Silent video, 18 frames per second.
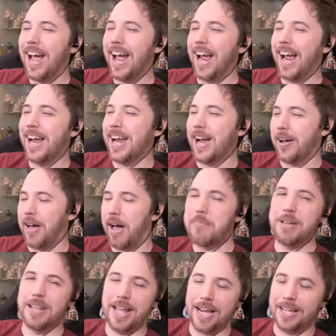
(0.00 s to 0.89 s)
Hey, yo,
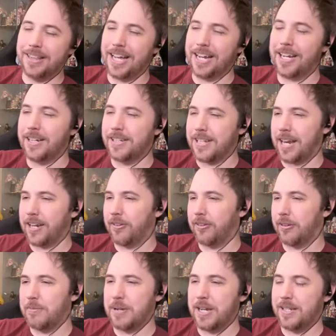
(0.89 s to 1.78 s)
I mean, that could
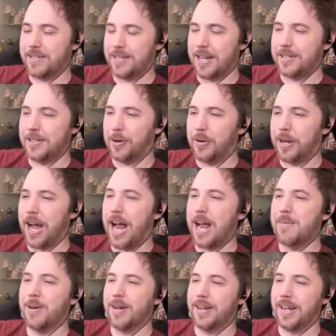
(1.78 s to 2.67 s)
technically be Seto
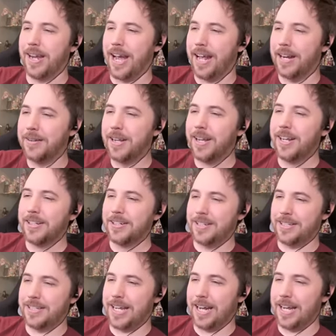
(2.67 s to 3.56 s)
Kaiba again,
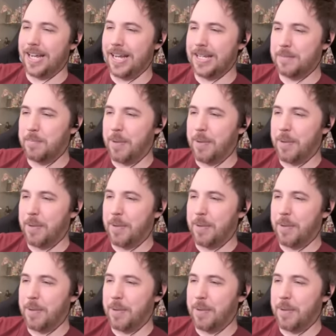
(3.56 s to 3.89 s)
just getting his